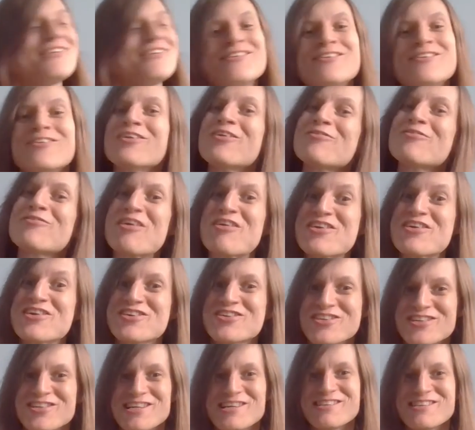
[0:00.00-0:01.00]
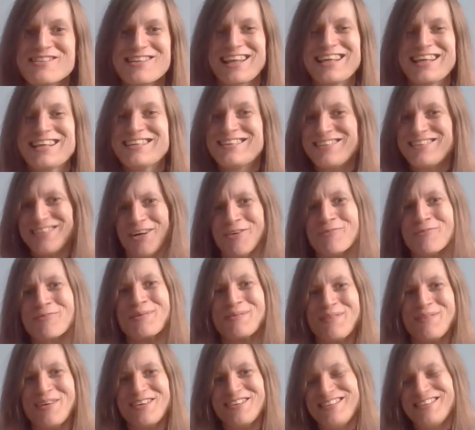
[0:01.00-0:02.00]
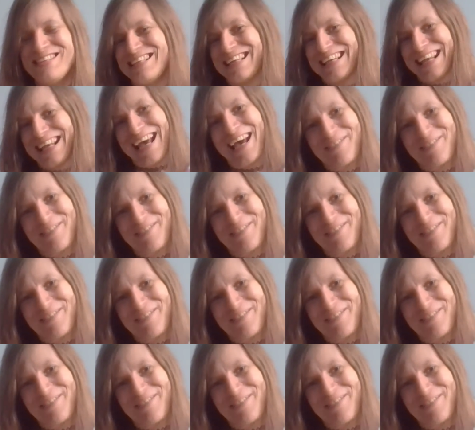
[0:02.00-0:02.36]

still not very good at like self promoting and